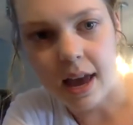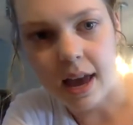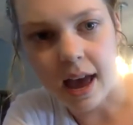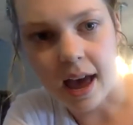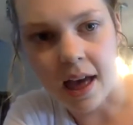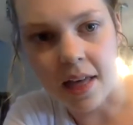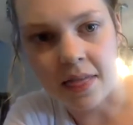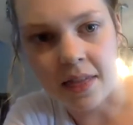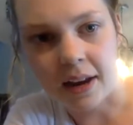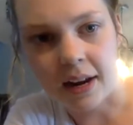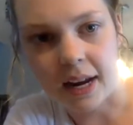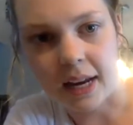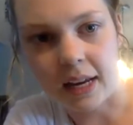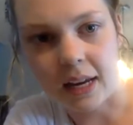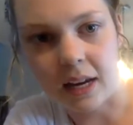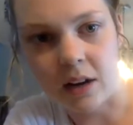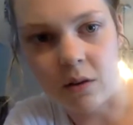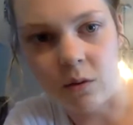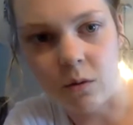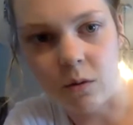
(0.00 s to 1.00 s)
and then I
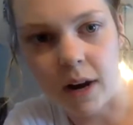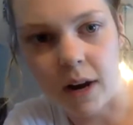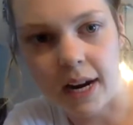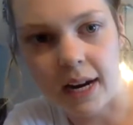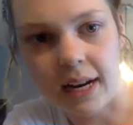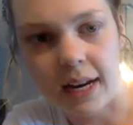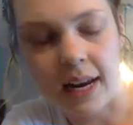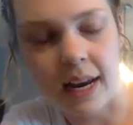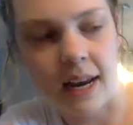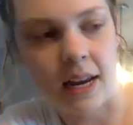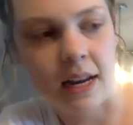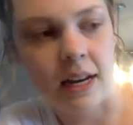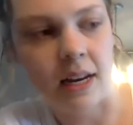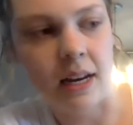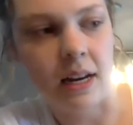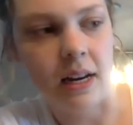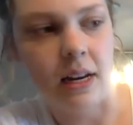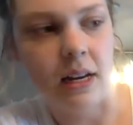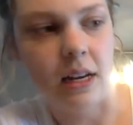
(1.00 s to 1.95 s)
can write in,